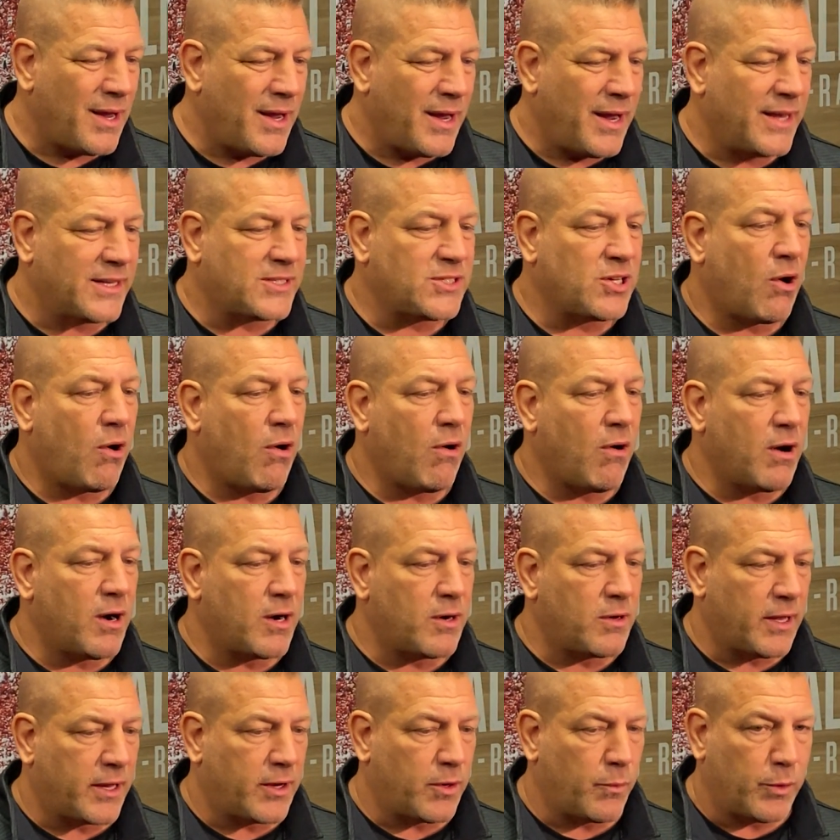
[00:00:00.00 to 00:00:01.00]
It's hard.
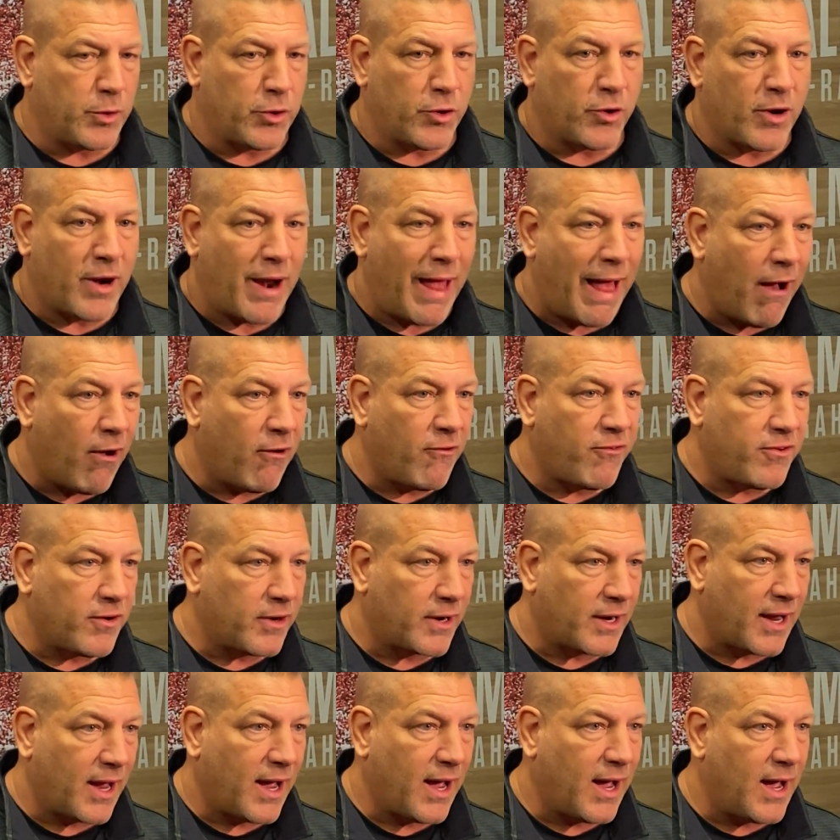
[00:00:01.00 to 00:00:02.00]
Like, when you're an alpha
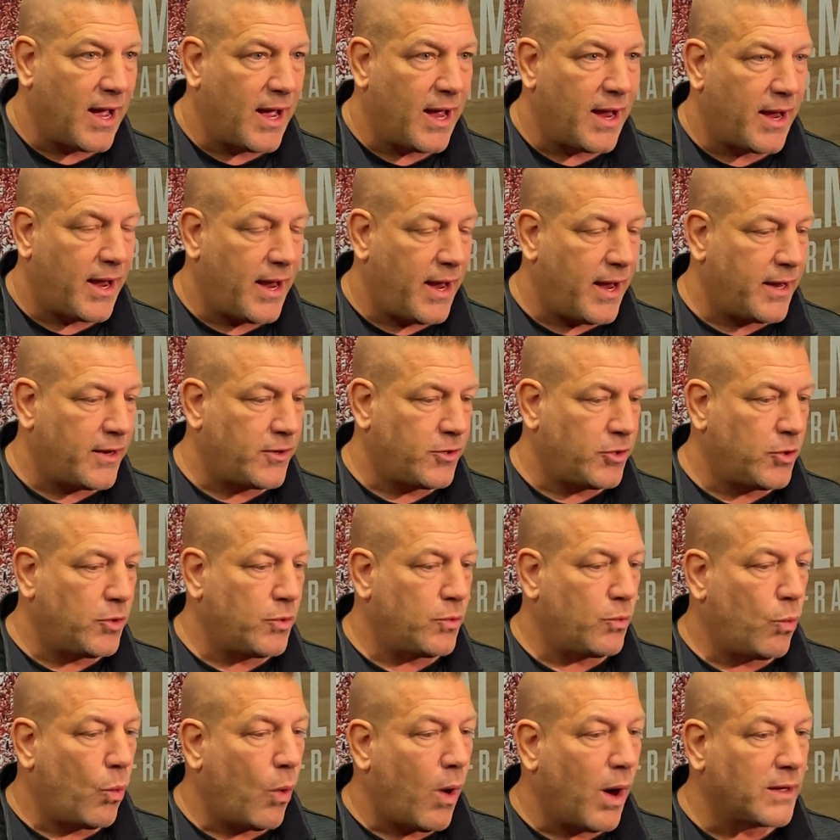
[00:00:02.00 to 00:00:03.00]
guy and you
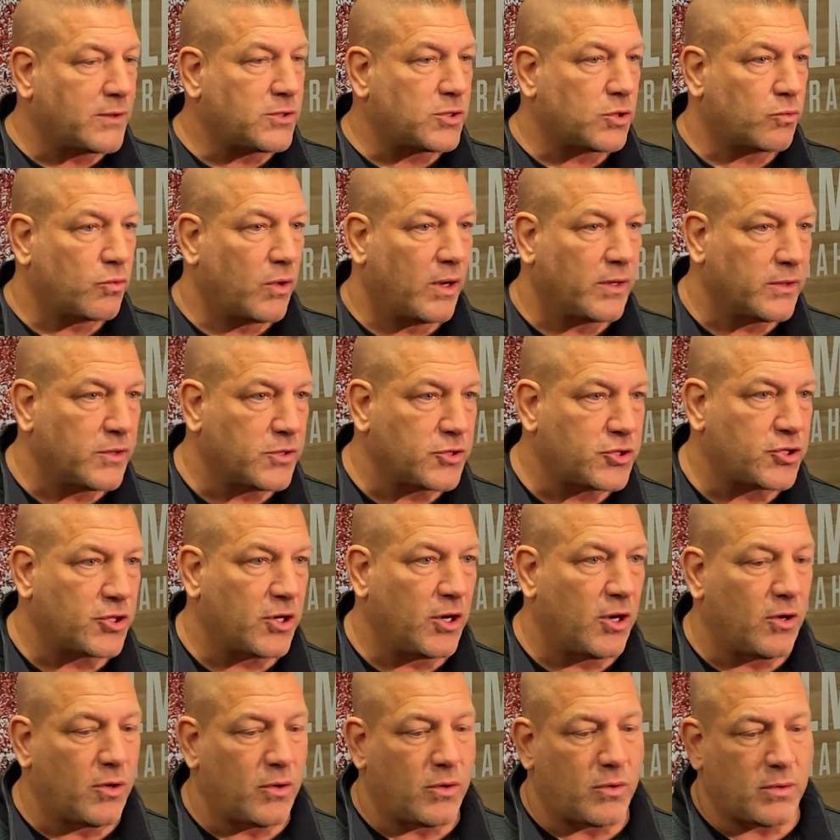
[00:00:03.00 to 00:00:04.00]
want to run the
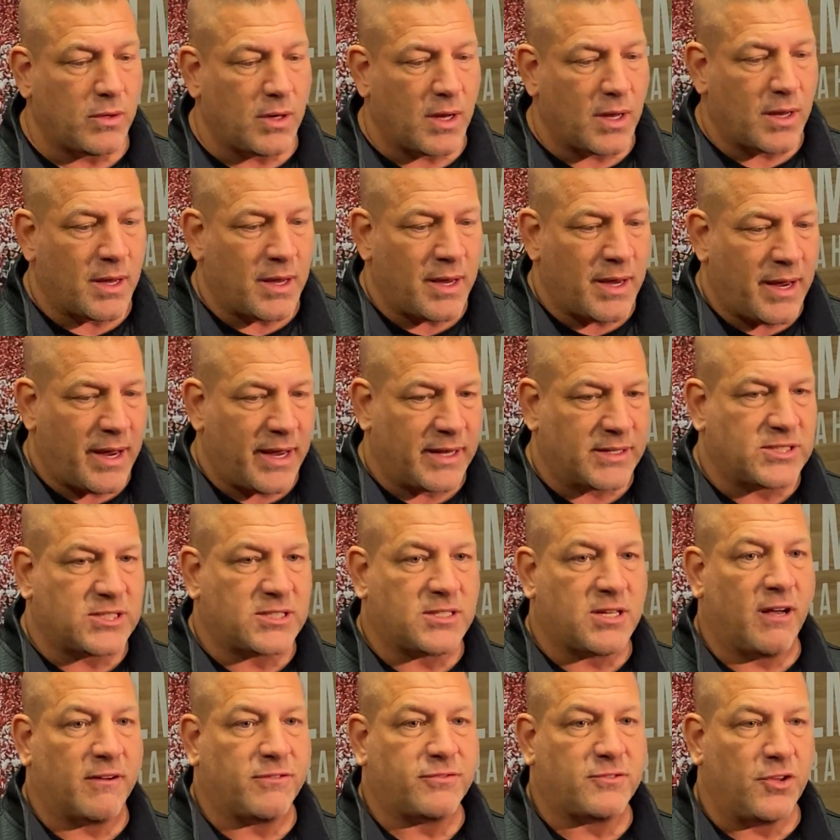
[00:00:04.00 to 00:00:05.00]
show, it's
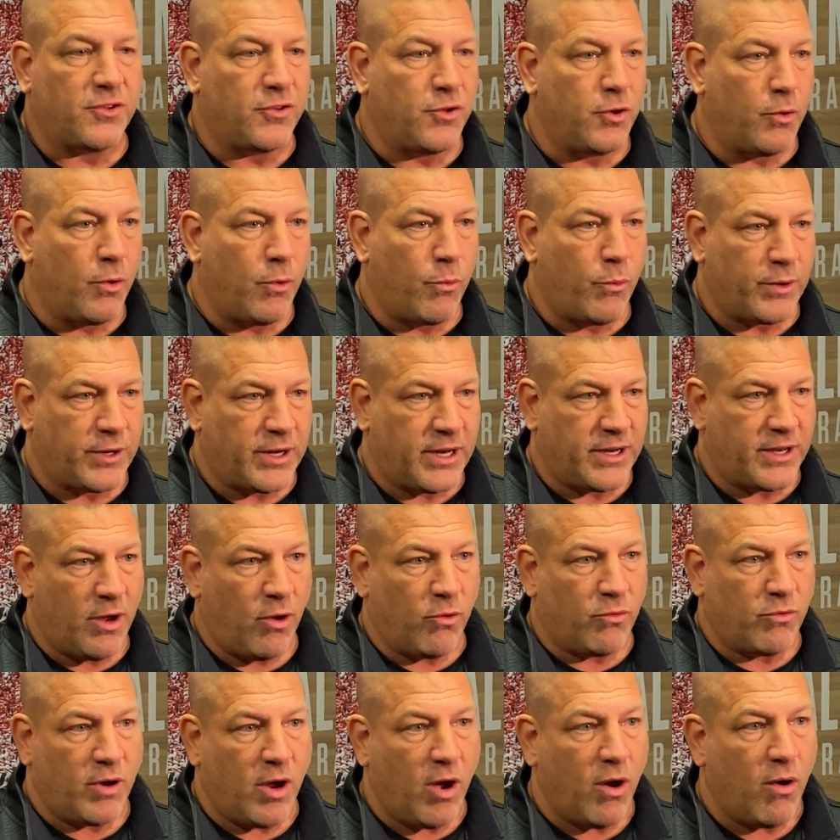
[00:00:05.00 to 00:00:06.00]
tough to do it when you
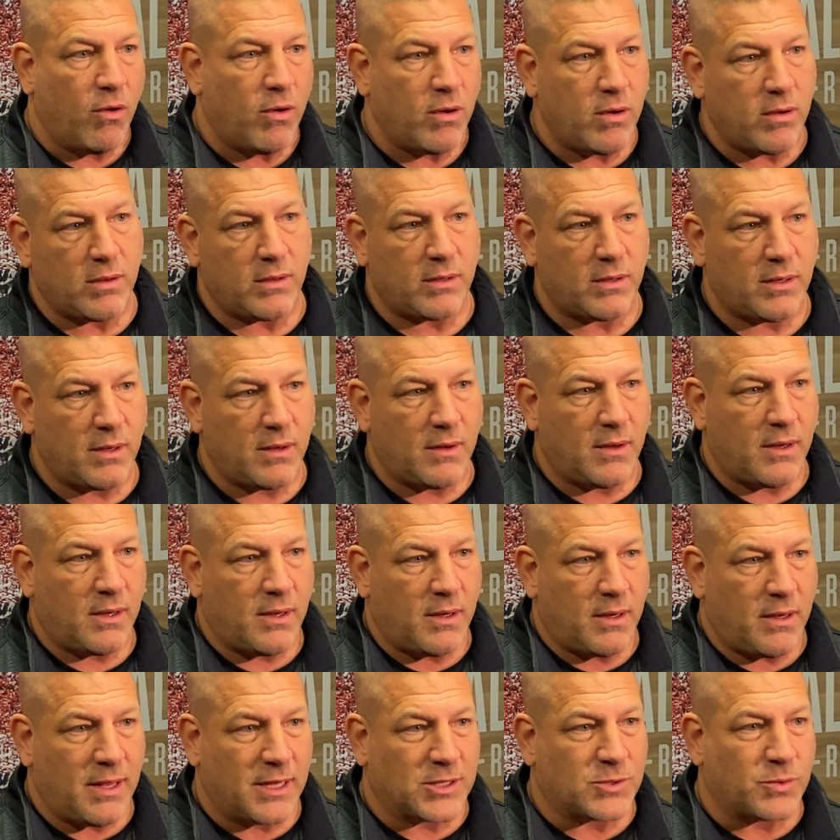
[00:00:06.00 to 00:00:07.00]
don't know.
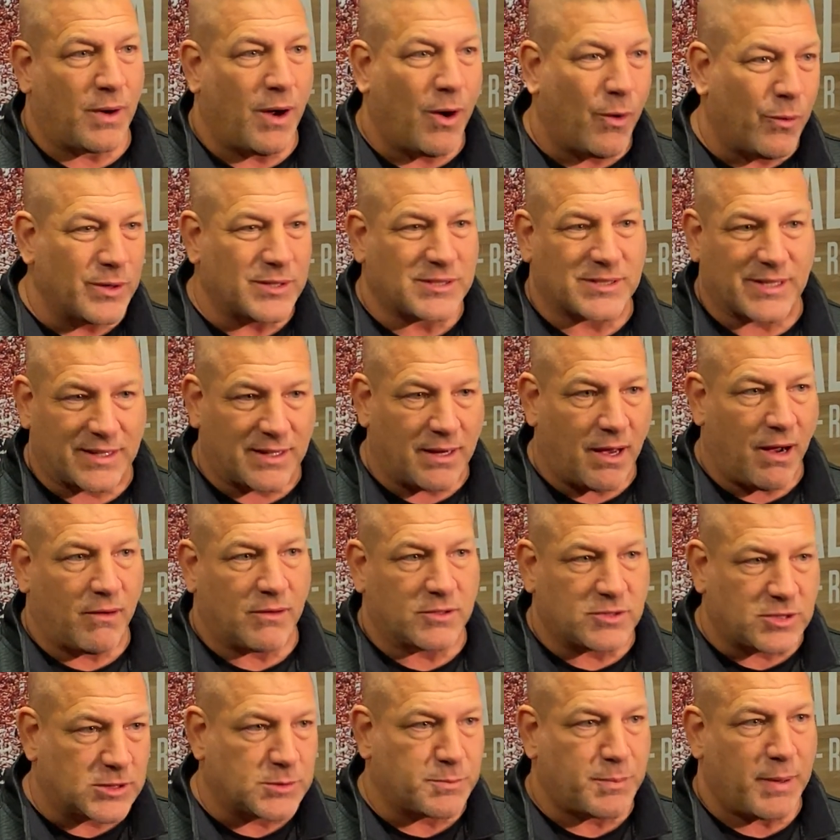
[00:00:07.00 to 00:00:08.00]
That's why I always say
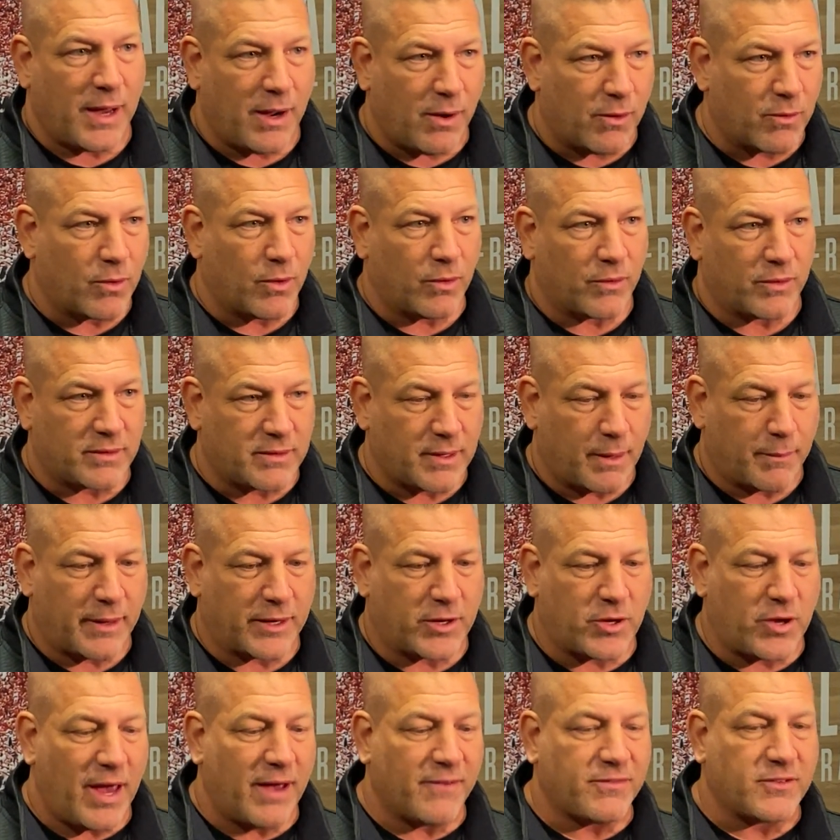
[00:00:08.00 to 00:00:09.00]
knowledge is power all the time. Like,
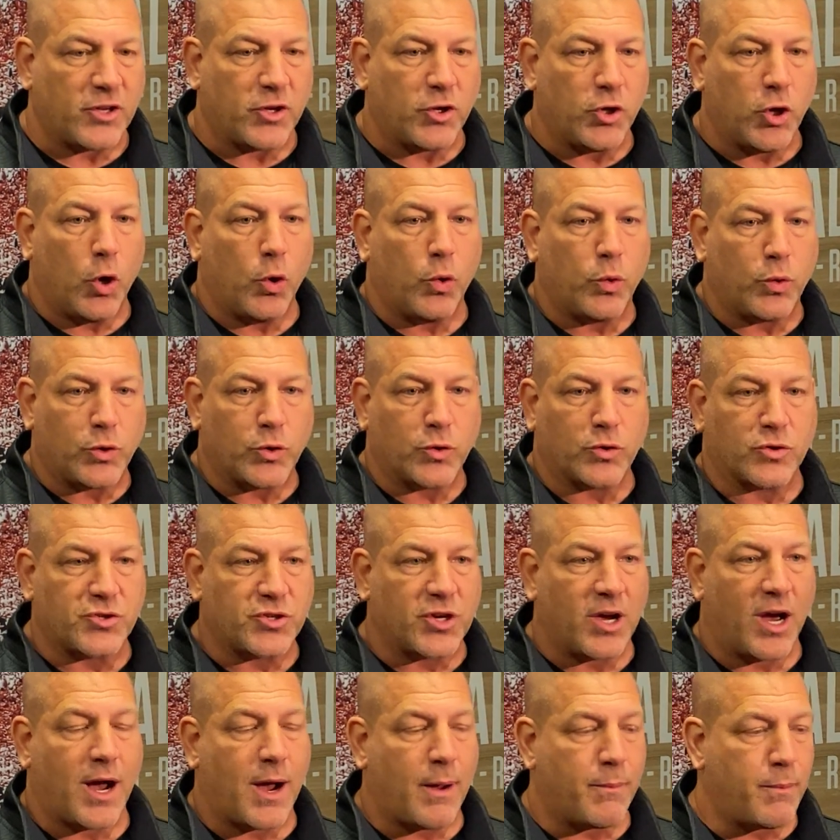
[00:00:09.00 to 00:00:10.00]
you have to know your
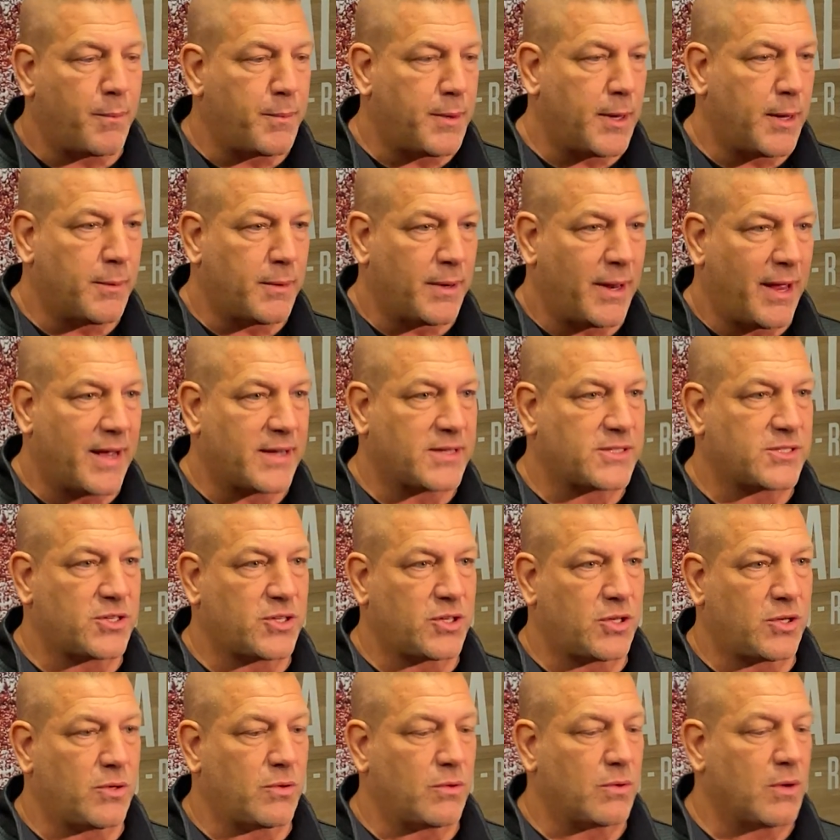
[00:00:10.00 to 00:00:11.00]
job and be able to
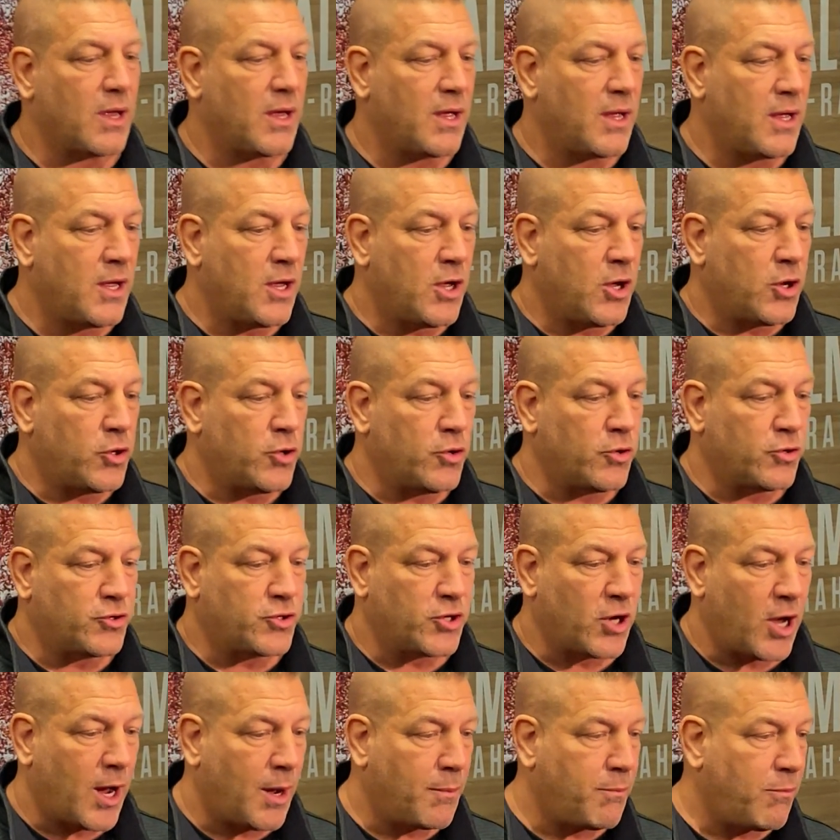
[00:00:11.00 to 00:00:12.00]
execute your
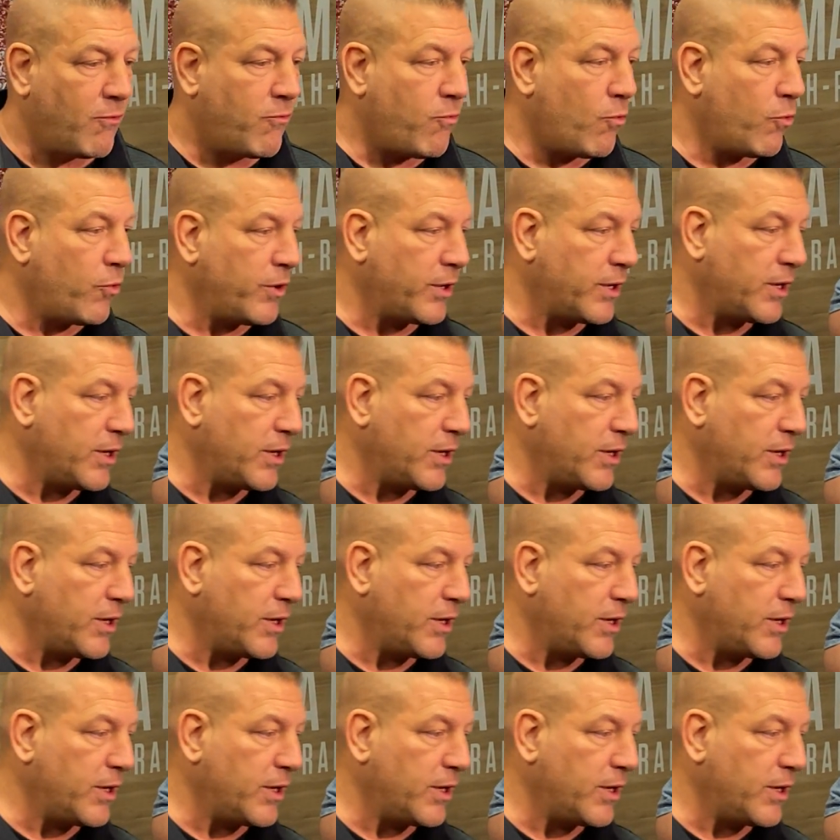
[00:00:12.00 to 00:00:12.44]
job before you